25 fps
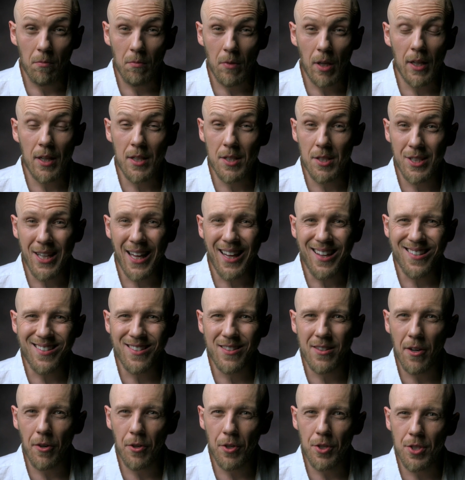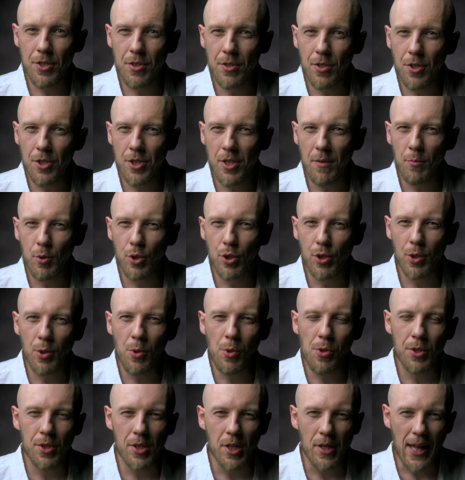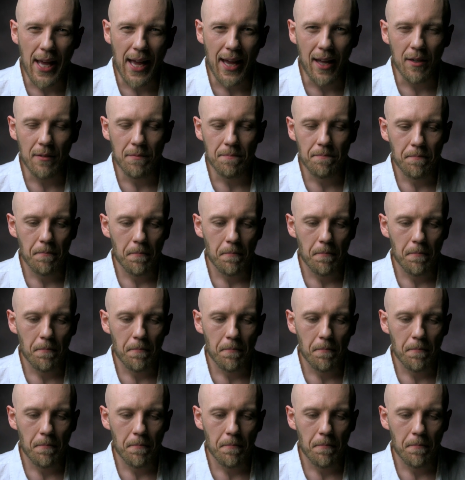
In a sense, there's some truth to that.